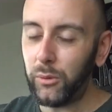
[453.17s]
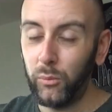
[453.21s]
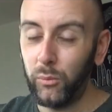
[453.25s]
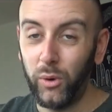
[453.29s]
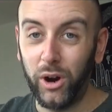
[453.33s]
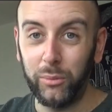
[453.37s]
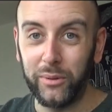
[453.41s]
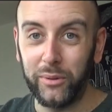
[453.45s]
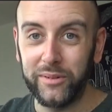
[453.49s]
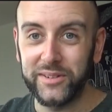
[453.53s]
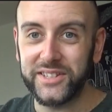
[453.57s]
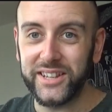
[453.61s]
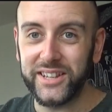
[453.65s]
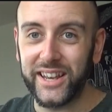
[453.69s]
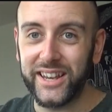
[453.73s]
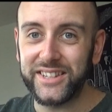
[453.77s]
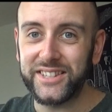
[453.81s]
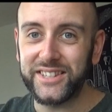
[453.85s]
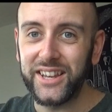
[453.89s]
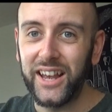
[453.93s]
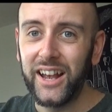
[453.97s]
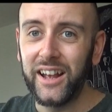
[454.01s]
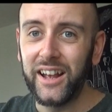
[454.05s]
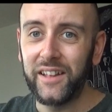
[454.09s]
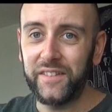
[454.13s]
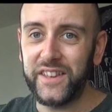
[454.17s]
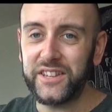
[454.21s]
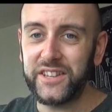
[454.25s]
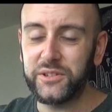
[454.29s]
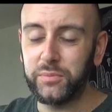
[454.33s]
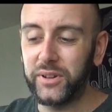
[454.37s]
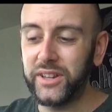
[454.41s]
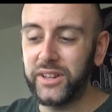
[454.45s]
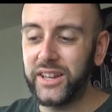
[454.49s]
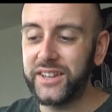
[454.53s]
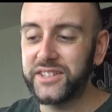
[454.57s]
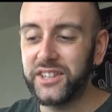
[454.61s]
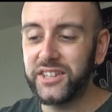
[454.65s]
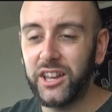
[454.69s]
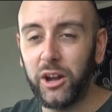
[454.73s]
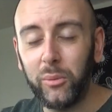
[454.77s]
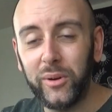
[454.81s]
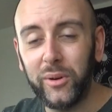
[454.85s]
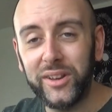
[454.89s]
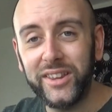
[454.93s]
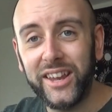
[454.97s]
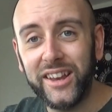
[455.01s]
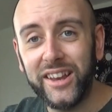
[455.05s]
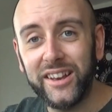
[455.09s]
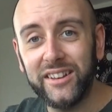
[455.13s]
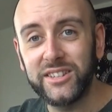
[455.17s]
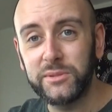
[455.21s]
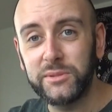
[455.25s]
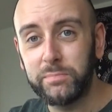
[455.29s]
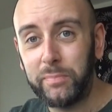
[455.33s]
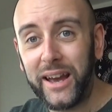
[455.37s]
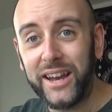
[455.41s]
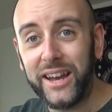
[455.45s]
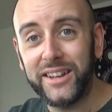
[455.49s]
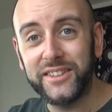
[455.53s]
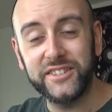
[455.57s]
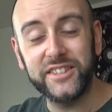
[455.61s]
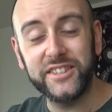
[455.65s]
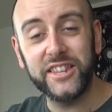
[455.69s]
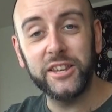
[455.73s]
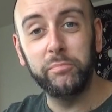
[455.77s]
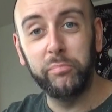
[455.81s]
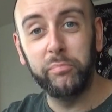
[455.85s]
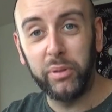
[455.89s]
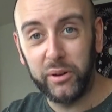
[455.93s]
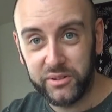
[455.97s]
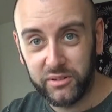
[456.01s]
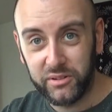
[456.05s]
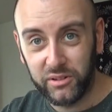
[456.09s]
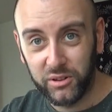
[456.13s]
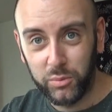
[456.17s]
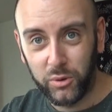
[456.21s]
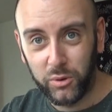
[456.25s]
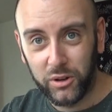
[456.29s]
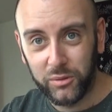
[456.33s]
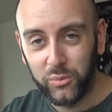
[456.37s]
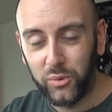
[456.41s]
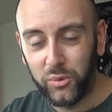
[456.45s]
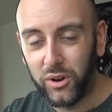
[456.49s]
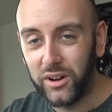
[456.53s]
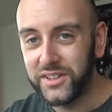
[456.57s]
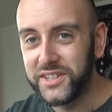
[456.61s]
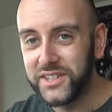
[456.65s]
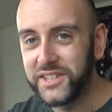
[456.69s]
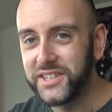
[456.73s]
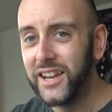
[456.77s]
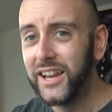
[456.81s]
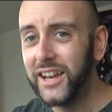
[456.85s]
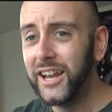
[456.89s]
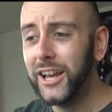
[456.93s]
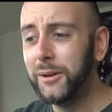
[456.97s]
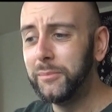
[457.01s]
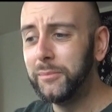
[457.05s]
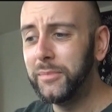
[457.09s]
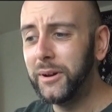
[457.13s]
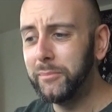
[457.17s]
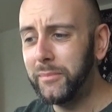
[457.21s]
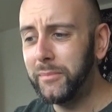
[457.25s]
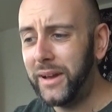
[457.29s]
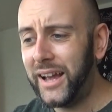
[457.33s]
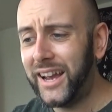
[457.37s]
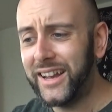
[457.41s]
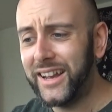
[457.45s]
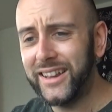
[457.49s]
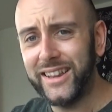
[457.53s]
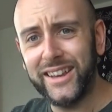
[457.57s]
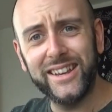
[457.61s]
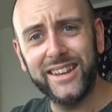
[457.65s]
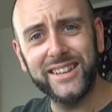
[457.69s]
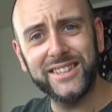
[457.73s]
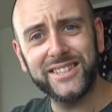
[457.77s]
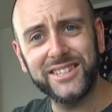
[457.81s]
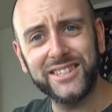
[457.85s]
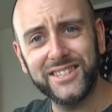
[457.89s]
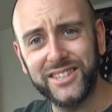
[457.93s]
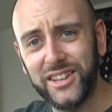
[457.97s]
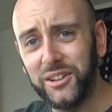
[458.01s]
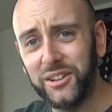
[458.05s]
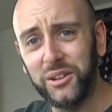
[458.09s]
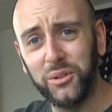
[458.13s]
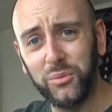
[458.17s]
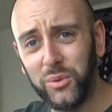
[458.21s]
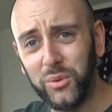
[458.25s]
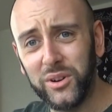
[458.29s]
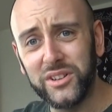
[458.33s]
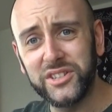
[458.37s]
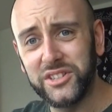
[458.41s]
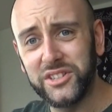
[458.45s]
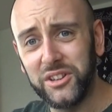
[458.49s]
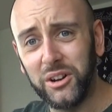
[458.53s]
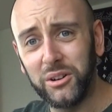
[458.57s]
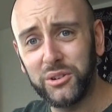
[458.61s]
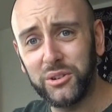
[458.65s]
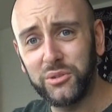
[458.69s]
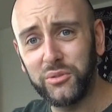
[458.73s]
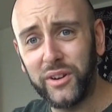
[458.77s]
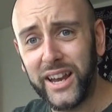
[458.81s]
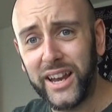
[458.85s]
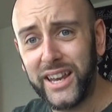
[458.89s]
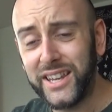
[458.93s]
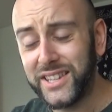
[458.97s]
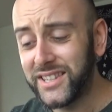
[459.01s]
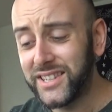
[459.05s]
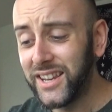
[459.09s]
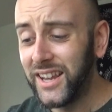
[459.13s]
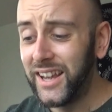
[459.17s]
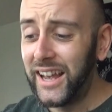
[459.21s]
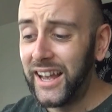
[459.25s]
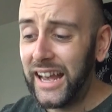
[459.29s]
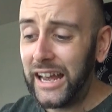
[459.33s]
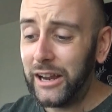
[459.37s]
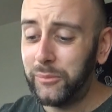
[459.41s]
What I will say is, this one is nowhere near as bad as the bottled one was, but man, it still was not great.